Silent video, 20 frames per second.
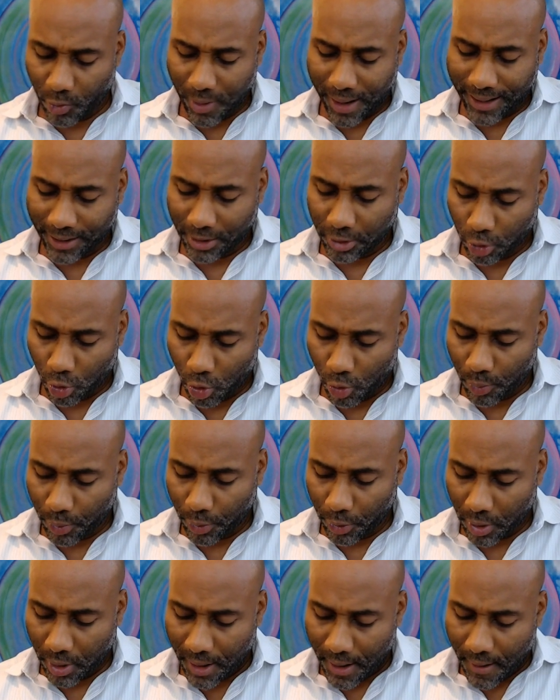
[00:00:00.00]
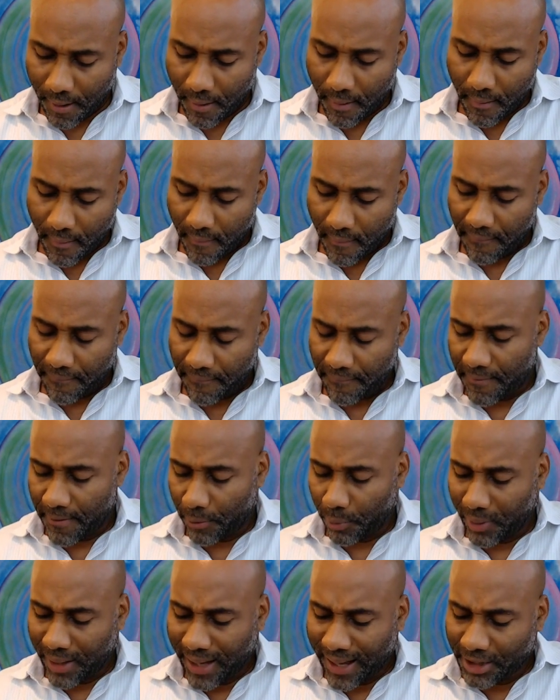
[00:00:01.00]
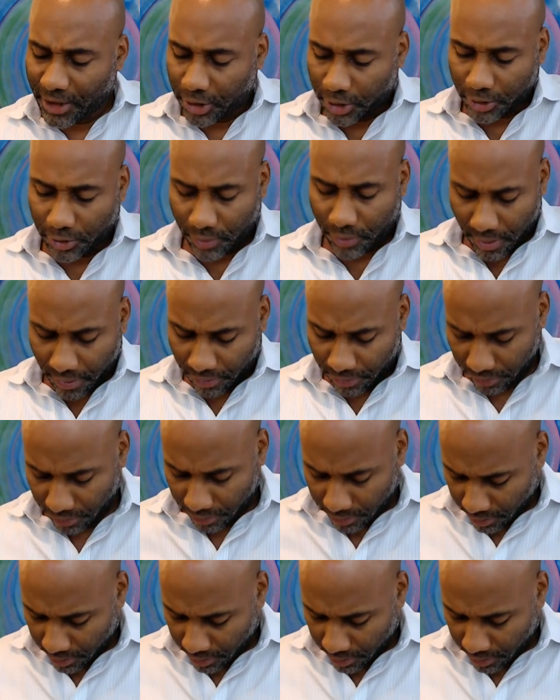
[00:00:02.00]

October 5th. What kind of strengths